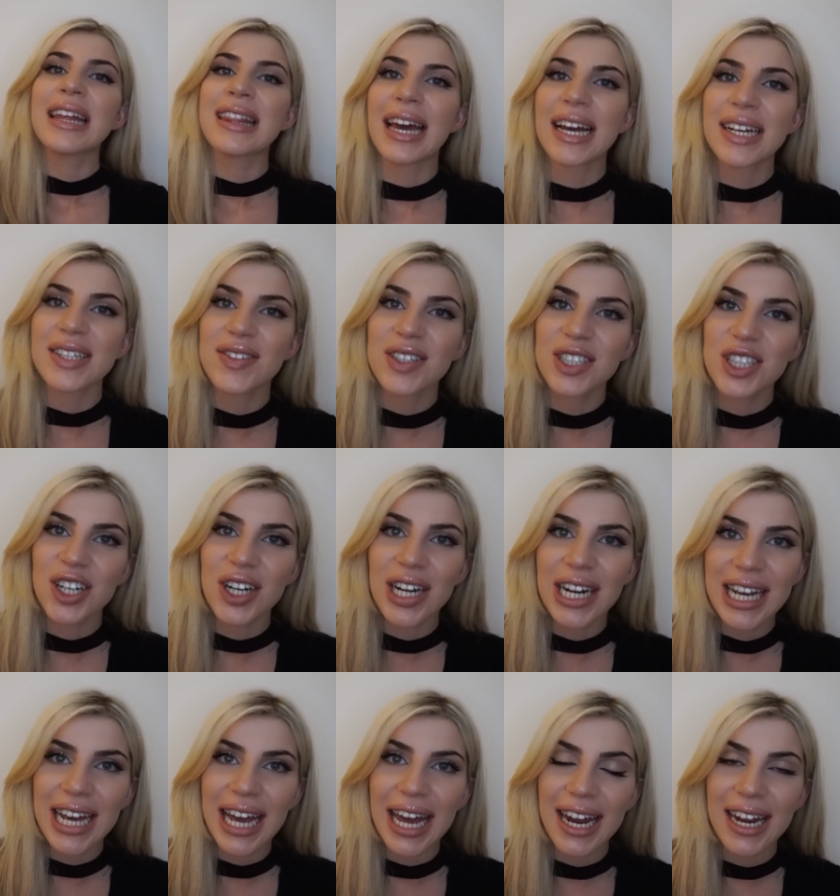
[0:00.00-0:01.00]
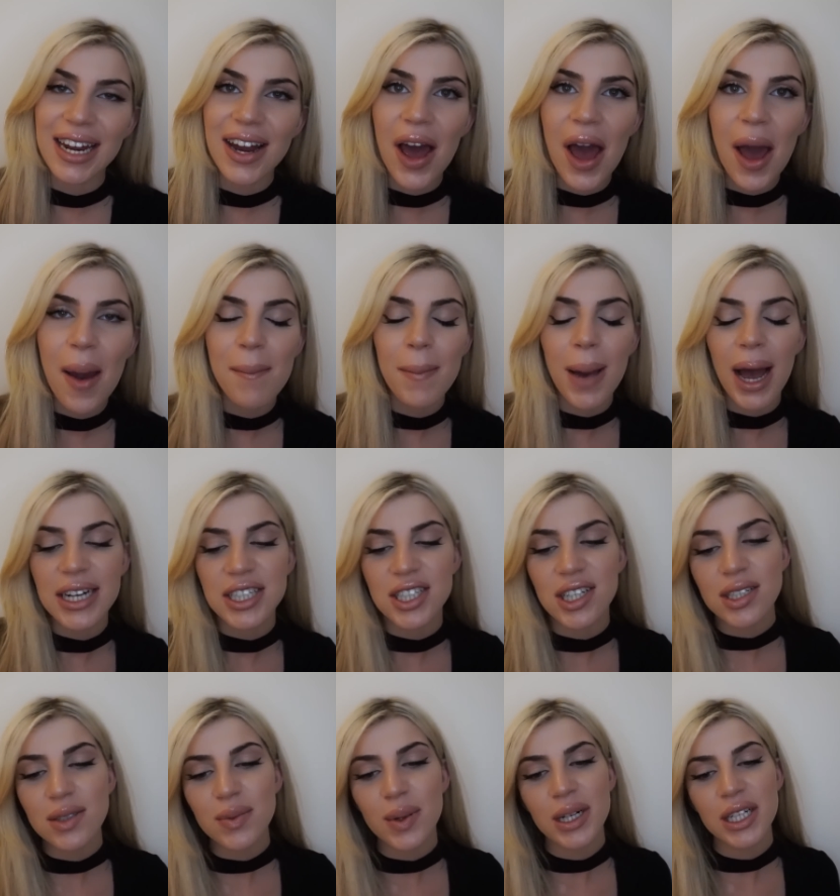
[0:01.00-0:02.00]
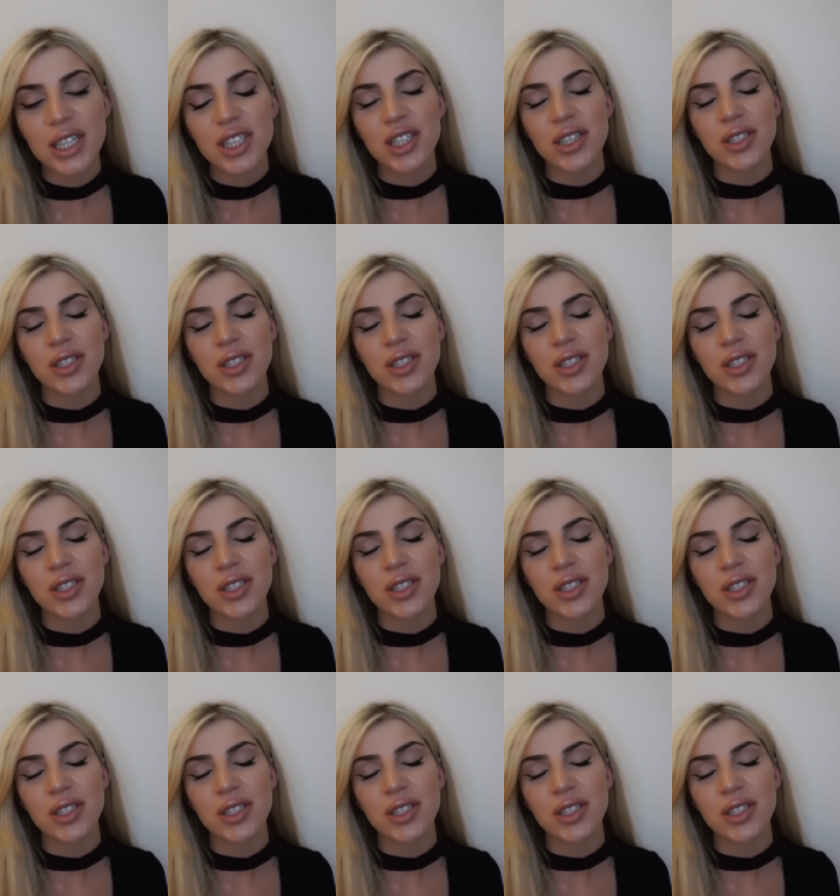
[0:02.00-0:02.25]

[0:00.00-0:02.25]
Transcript: Thanks for tuning in. I just wanted